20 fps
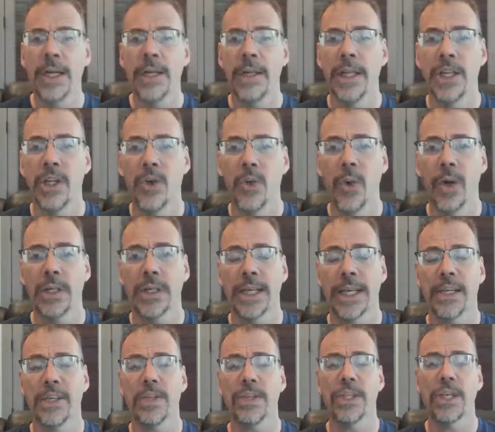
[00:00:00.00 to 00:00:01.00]
then you want to
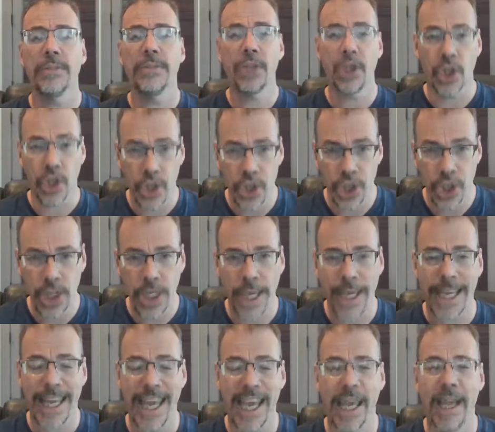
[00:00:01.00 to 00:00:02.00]
get yourself a cushion,
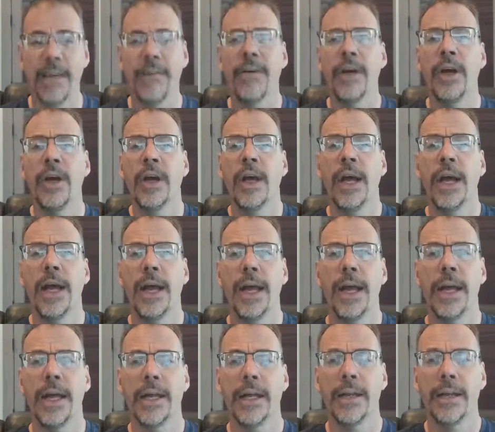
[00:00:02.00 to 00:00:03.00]
a cave,
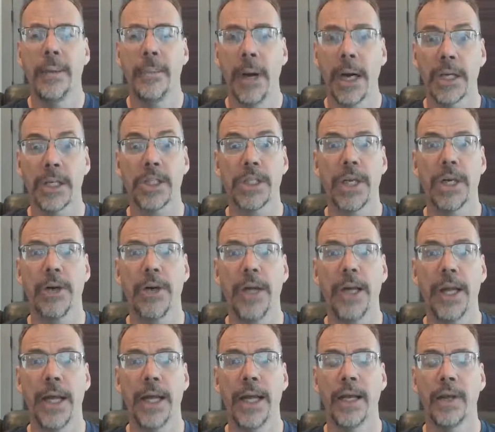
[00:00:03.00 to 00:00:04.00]
and a
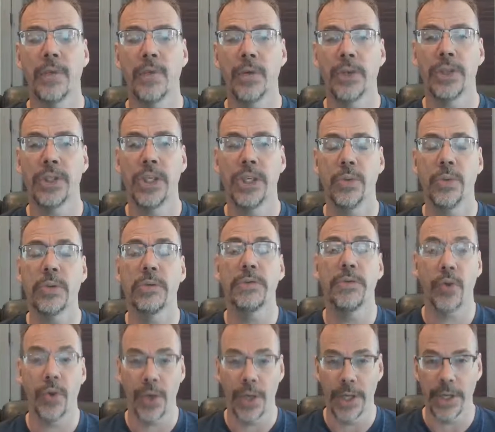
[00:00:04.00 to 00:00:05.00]
monastery, and we'll see you in
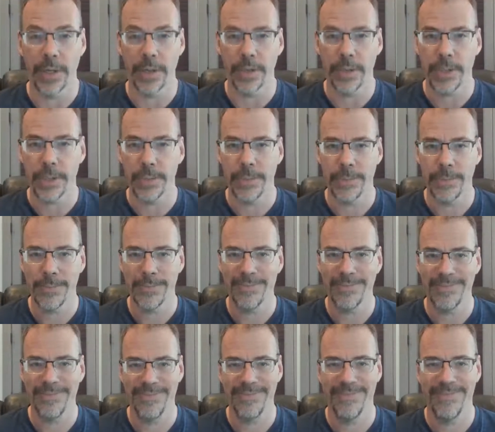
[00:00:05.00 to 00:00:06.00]
40 years.
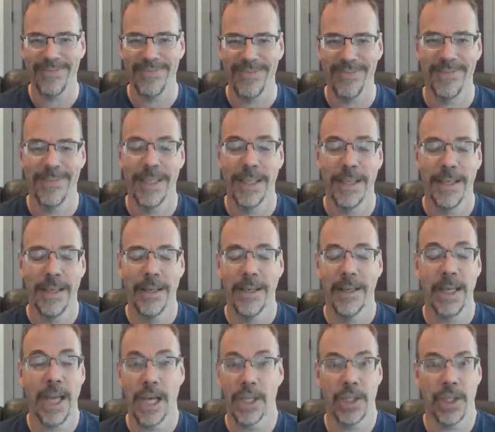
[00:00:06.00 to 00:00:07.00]

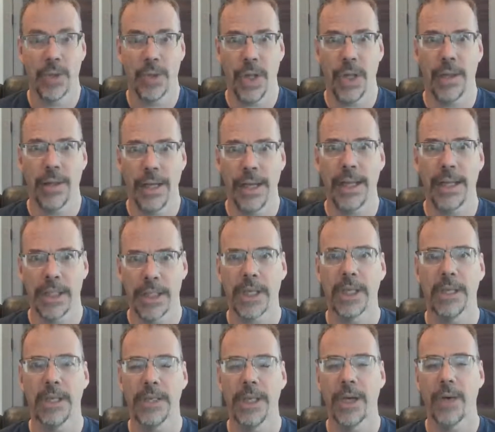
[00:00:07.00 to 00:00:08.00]
Not joking, like it's
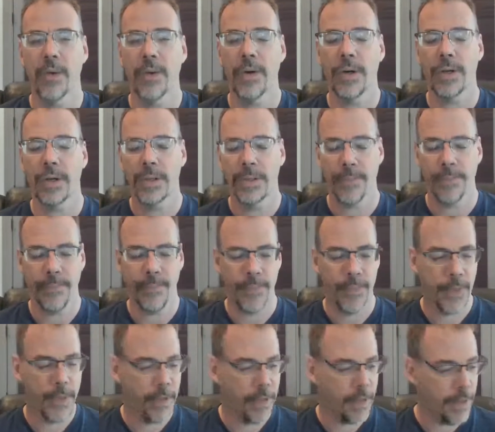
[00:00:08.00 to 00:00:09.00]
going to take work.
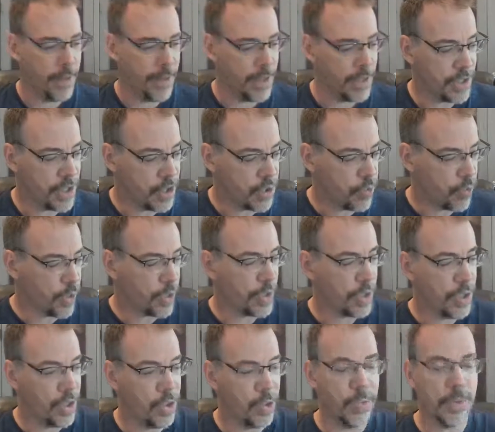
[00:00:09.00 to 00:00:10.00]
This is
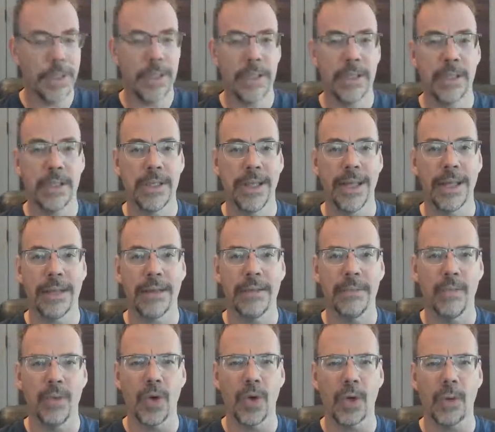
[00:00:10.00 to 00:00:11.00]
work too, but this is
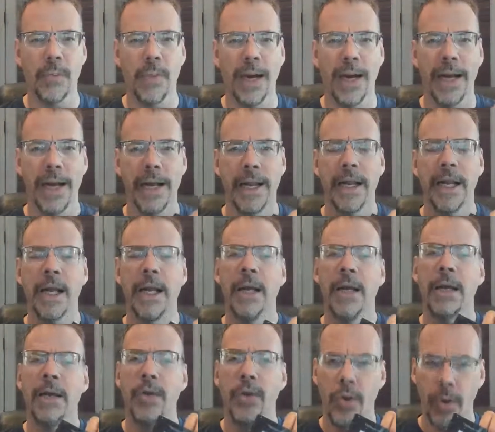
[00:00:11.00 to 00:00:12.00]
like work by
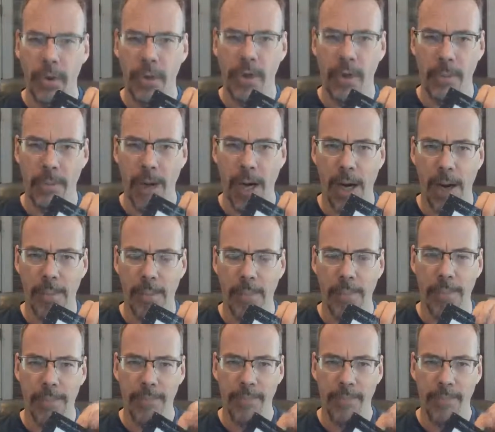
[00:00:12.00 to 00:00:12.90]
nuclear bomb.